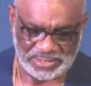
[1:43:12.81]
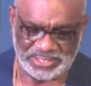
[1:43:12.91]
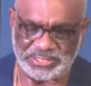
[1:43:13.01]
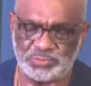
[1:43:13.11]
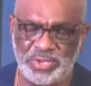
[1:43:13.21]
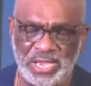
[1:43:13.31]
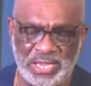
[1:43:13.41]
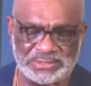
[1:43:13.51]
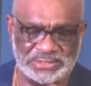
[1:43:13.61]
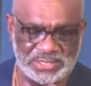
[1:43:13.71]
This we
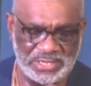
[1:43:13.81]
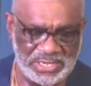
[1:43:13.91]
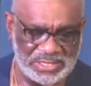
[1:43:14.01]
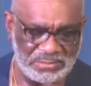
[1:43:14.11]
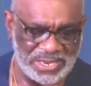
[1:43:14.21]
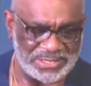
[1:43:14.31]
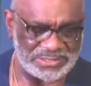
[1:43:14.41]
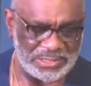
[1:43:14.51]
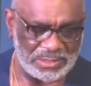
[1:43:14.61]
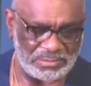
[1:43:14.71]
ask in the
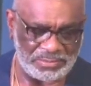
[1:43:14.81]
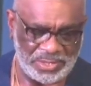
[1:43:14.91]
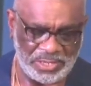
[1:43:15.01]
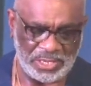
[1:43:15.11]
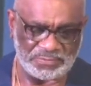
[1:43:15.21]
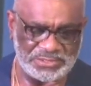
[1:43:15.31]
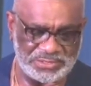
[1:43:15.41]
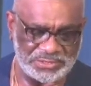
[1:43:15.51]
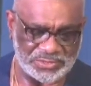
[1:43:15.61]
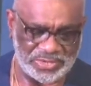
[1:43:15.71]
mighty name of
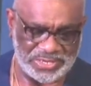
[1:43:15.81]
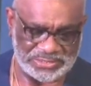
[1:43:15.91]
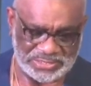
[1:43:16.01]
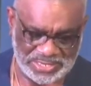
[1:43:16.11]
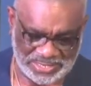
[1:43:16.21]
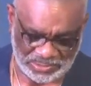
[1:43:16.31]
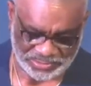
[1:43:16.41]
Jesus Christ, our Lord